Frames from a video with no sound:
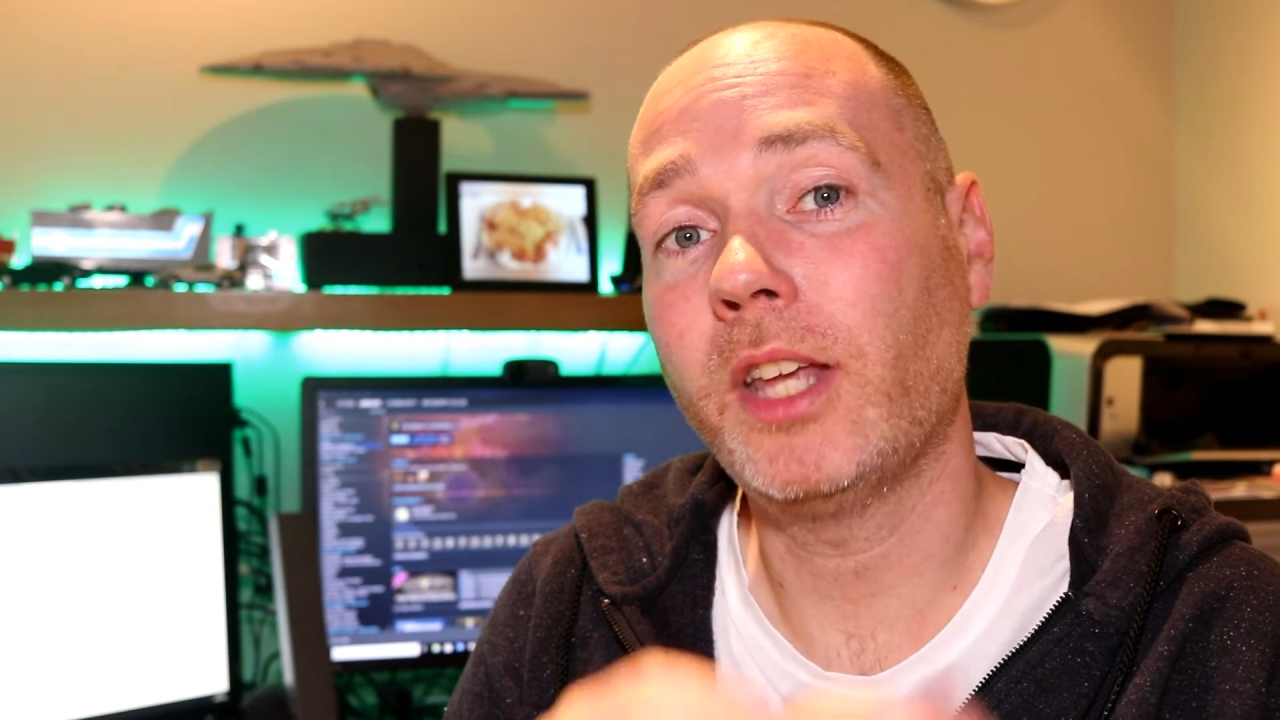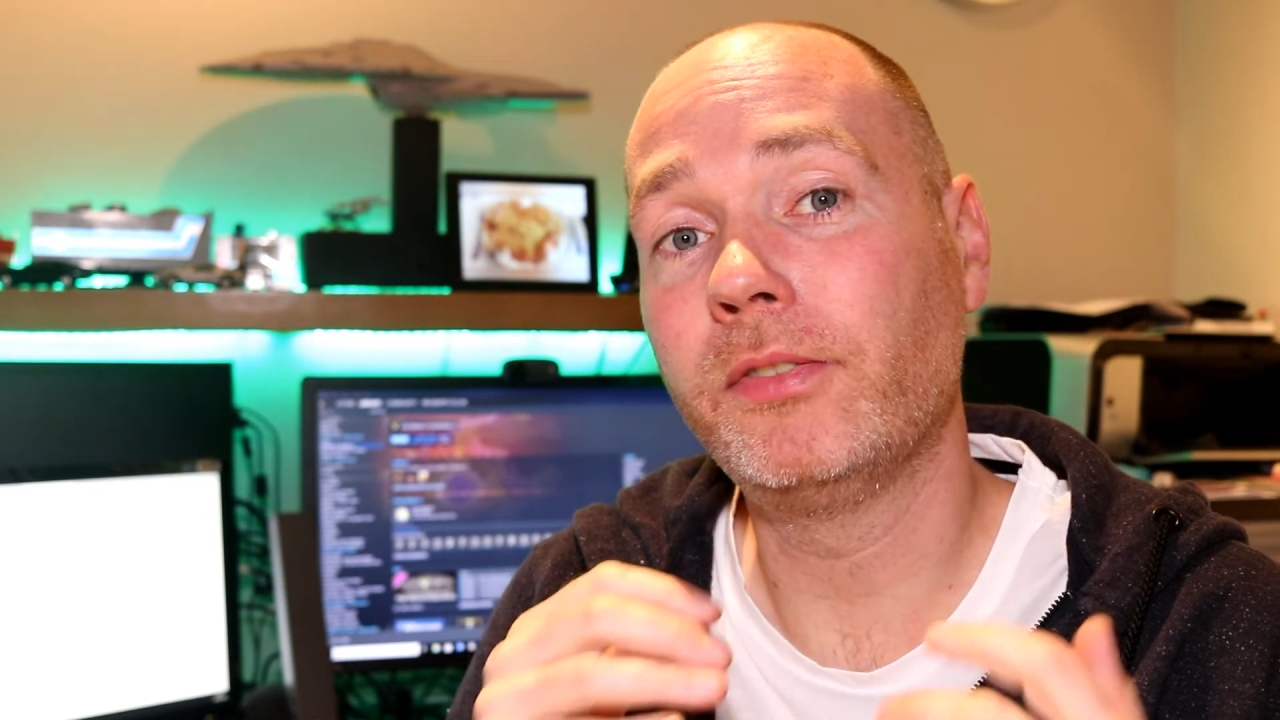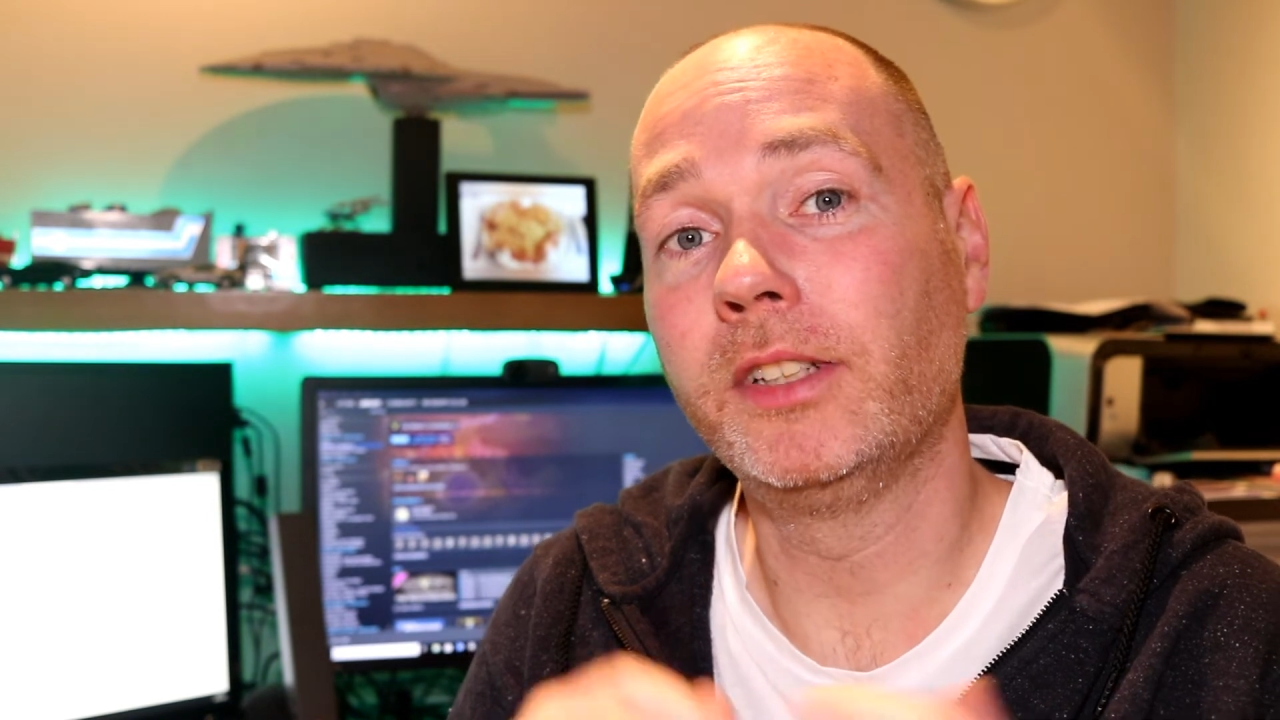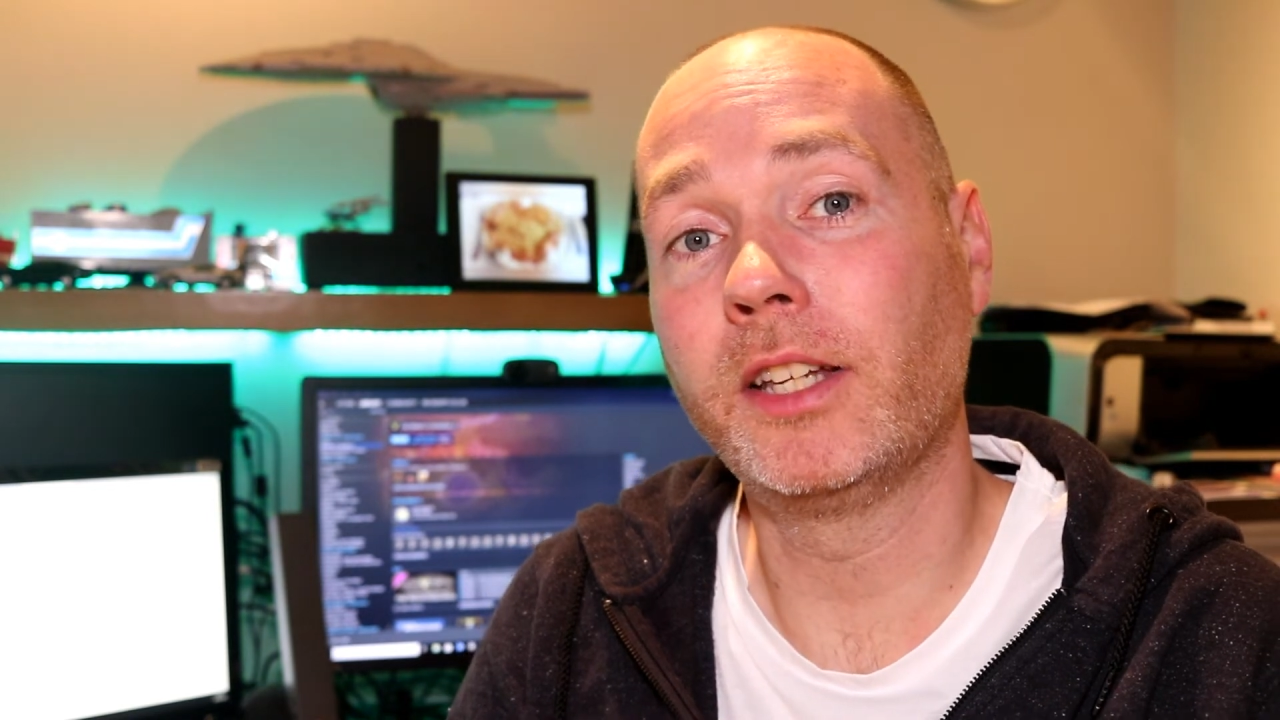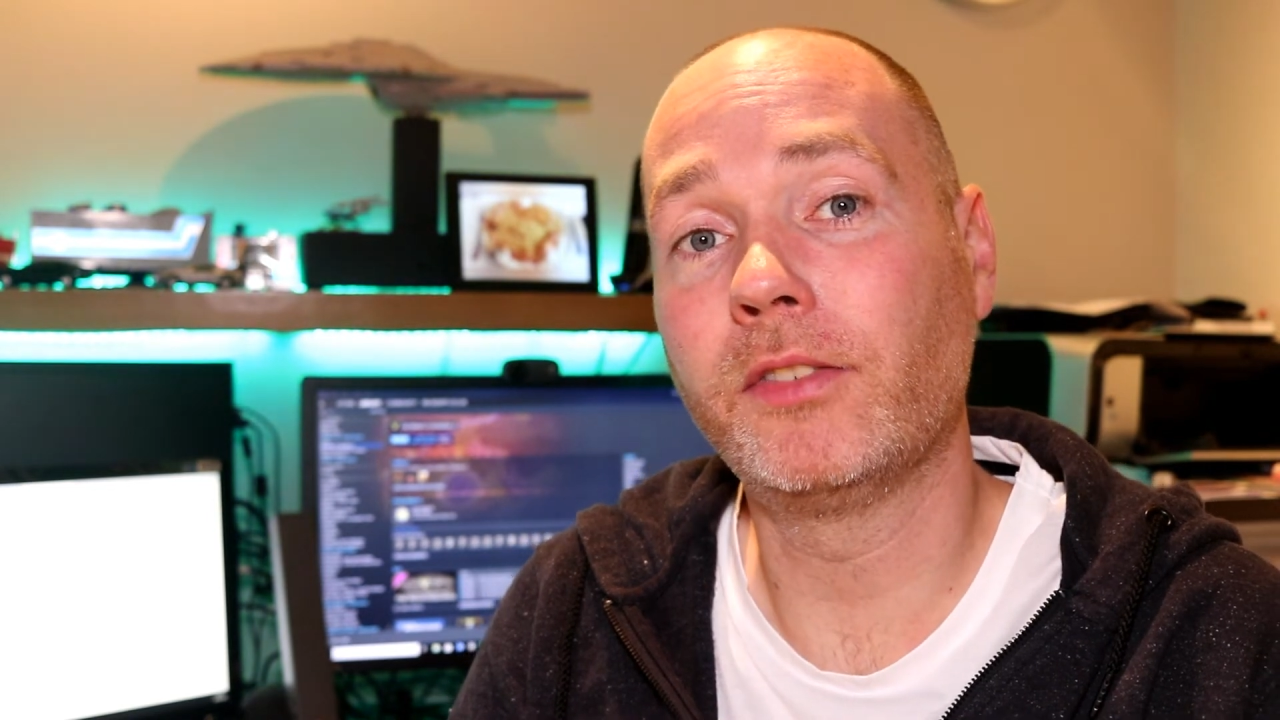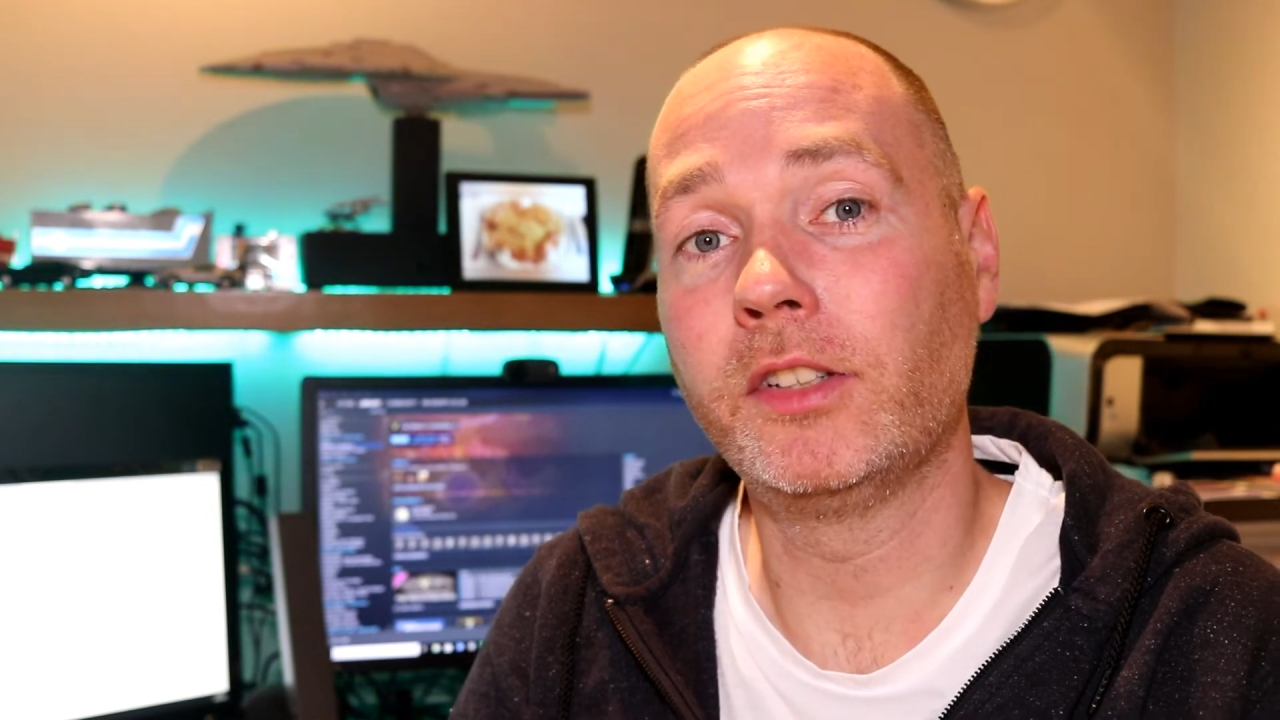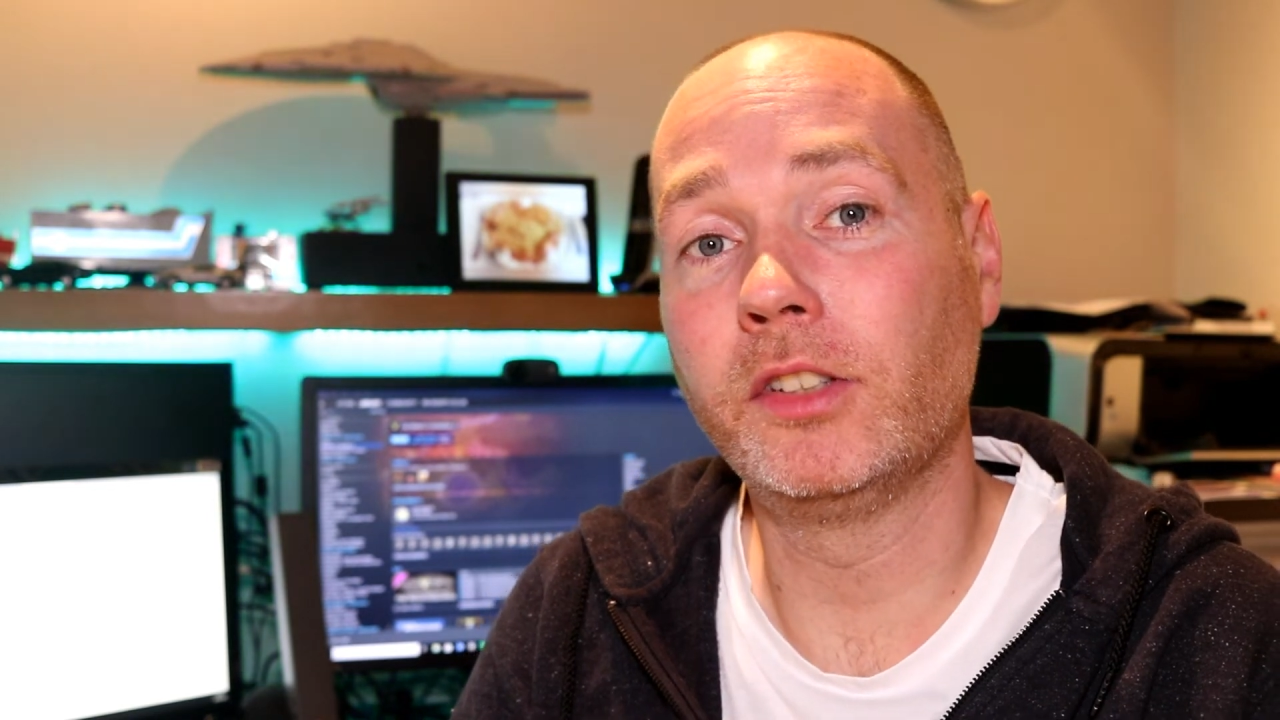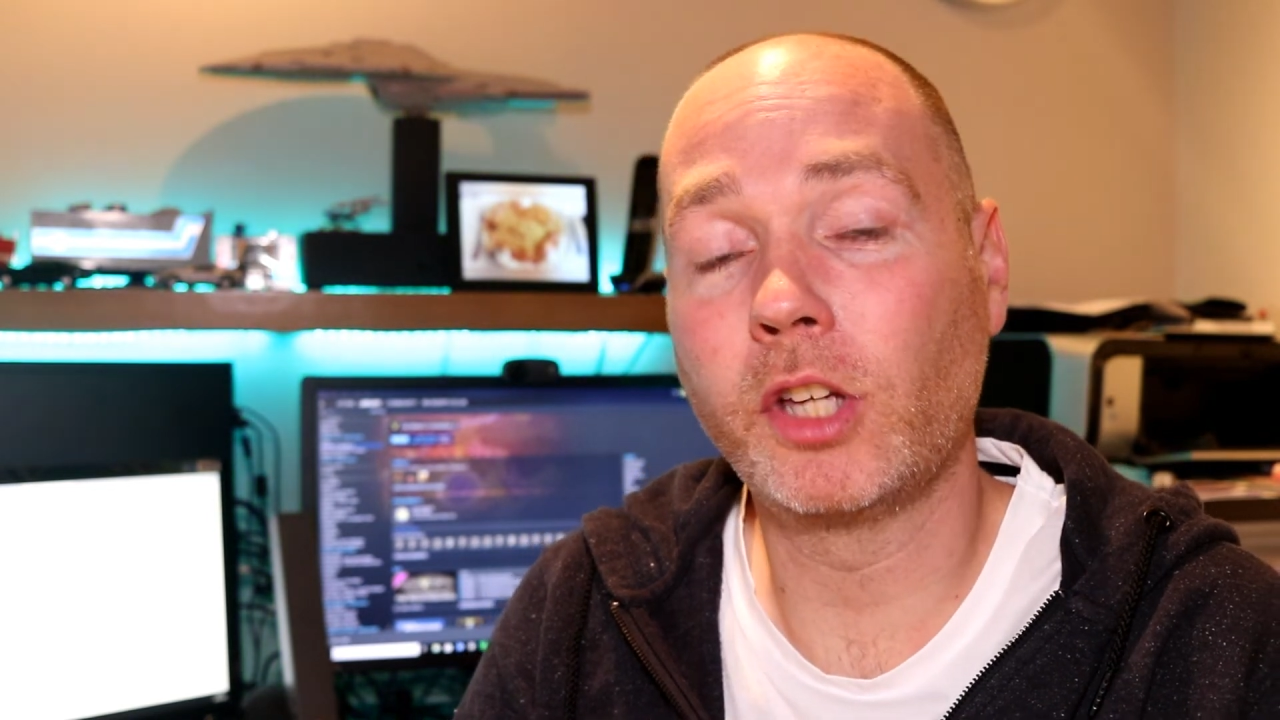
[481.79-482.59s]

definitely give this